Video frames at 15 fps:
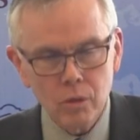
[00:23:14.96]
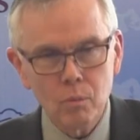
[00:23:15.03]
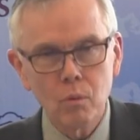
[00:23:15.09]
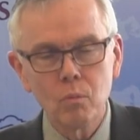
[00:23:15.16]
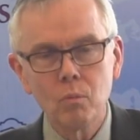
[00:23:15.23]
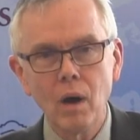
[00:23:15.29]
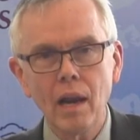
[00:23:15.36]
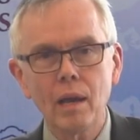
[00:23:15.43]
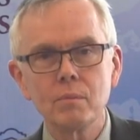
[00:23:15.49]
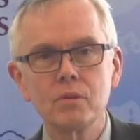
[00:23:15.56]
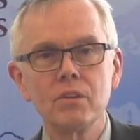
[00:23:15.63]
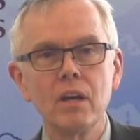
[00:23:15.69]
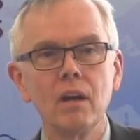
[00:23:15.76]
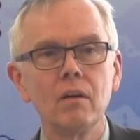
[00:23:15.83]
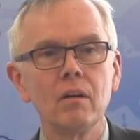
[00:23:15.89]
so while I
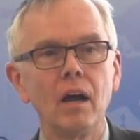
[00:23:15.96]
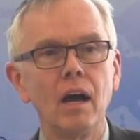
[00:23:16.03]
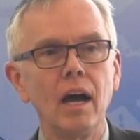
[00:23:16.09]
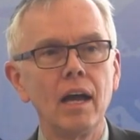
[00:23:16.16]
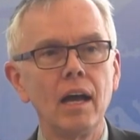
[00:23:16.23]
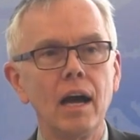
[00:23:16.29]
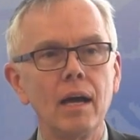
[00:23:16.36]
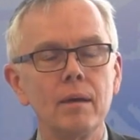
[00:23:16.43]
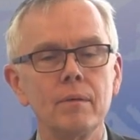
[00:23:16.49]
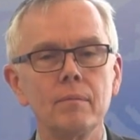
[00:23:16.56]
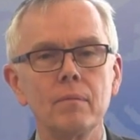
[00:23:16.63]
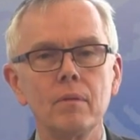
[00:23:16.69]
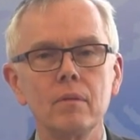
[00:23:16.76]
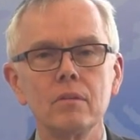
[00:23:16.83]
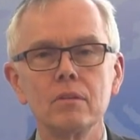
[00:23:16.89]
was there, I,
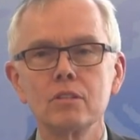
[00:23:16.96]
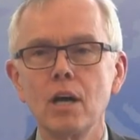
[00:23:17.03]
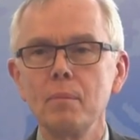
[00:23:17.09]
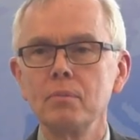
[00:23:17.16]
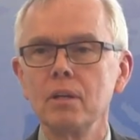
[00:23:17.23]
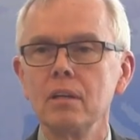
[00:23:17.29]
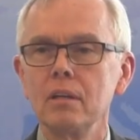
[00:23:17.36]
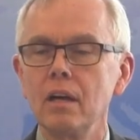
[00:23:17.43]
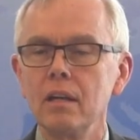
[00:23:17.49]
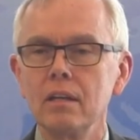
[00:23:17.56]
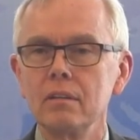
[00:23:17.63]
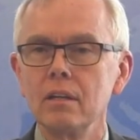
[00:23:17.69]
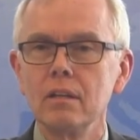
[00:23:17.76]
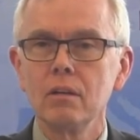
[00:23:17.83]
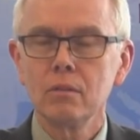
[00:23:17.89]
I stopped at,
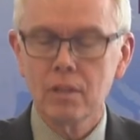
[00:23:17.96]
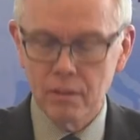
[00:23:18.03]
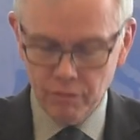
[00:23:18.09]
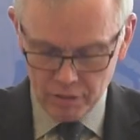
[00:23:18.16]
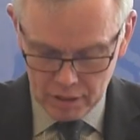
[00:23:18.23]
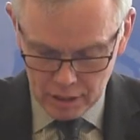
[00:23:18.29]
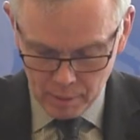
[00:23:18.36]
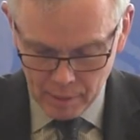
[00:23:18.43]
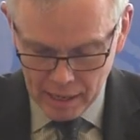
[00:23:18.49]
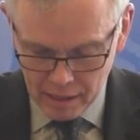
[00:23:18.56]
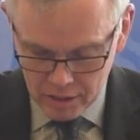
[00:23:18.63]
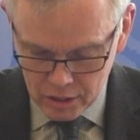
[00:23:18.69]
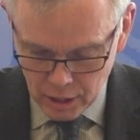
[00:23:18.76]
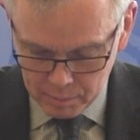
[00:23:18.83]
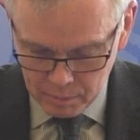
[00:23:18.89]
uh, the only free time I
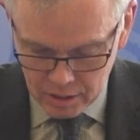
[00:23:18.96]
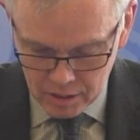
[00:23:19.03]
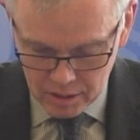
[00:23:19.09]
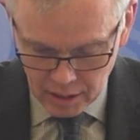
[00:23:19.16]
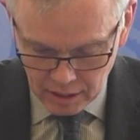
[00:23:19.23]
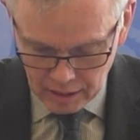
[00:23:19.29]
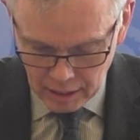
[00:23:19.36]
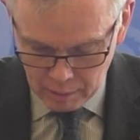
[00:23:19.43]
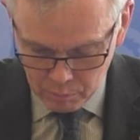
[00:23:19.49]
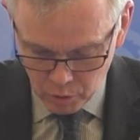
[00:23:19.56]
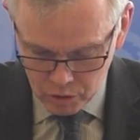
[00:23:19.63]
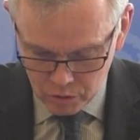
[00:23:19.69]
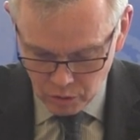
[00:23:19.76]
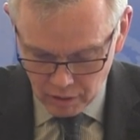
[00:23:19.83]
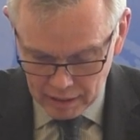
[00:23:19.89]
had, I stopped at a secondhand
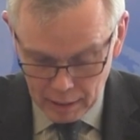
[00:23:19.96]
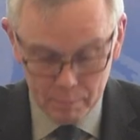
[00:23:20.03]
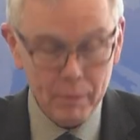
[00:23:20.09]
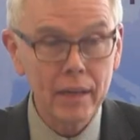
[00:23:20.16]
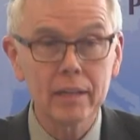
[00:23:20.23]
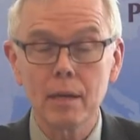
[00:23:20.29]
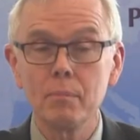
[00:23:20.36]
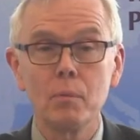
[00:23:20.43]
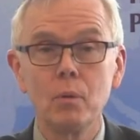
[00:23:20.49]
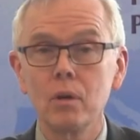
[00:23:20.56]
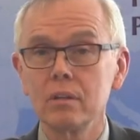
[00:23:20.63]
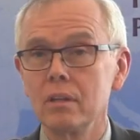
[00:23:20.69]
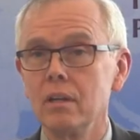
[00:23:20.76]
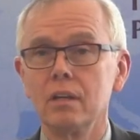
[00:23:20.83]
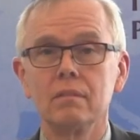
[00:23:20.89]
bookstore and I picked up a
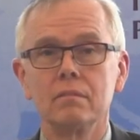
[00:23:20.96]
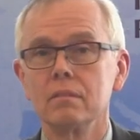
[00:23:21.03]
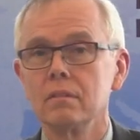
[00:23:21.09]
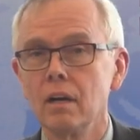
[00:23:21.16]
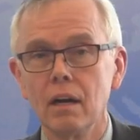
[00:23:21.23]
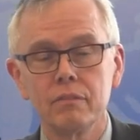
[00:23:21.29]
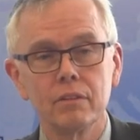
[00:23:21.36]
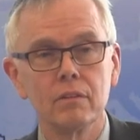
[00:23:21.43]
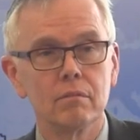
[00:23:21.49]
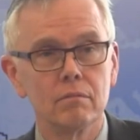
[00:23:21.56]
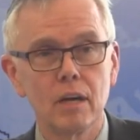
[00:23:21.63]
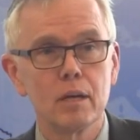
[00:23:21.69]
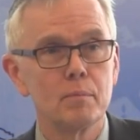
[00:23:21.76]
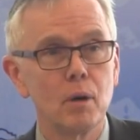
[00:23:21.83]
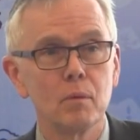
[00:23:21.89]
book that I'd often
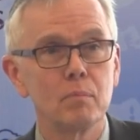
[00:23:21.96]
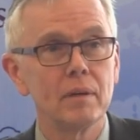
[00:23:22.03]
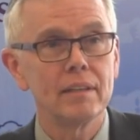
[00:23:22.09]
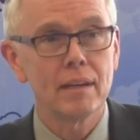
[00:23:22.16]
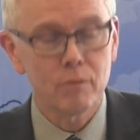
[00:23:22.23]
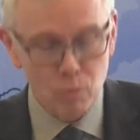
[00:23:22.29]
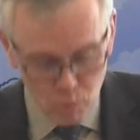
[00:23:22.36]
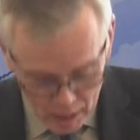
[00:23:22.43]
read about but never